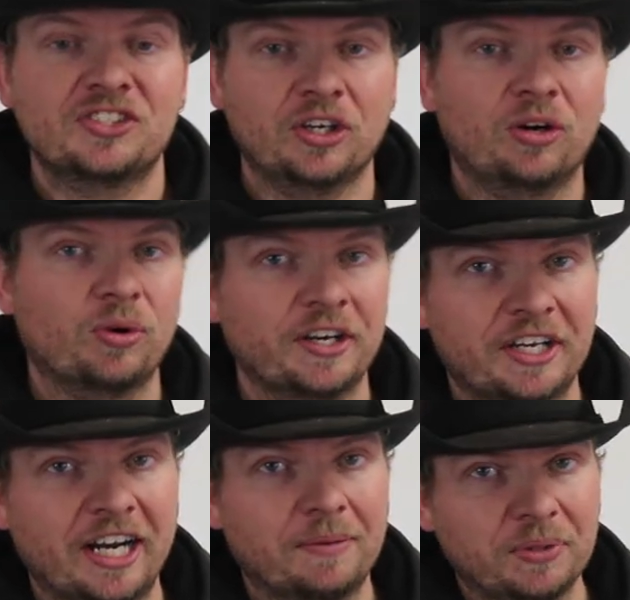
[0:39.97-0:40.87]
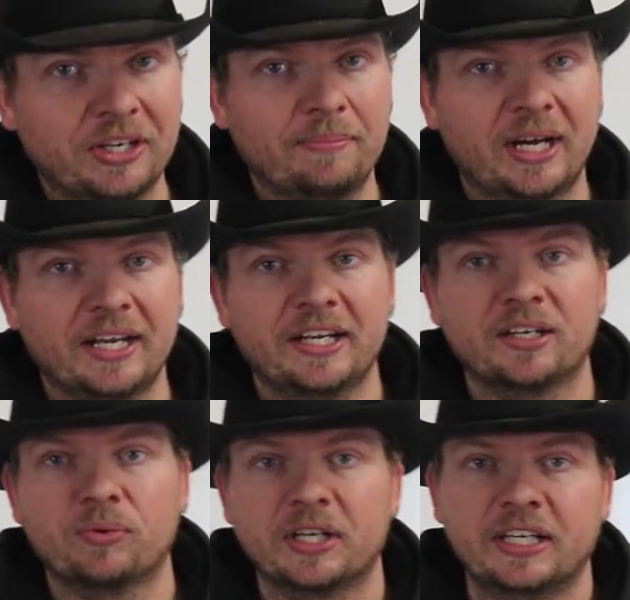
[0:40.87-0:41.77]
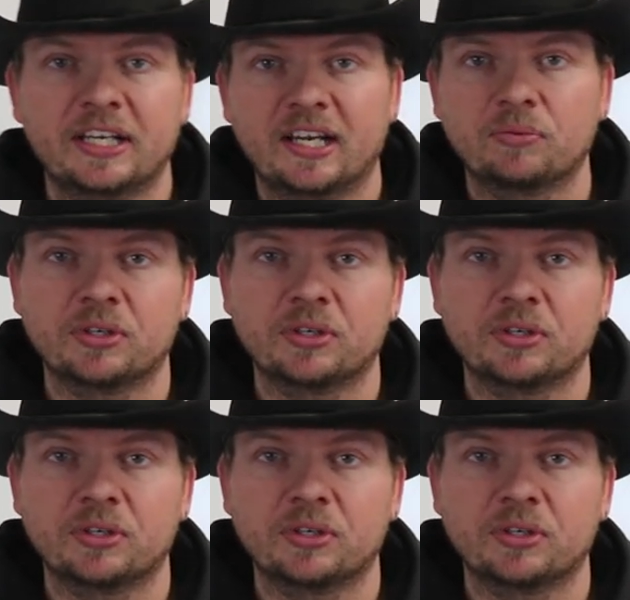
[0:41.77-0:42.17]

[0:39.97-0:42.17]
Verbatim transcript: So we're going to kind of play it by ear. We're going to get out.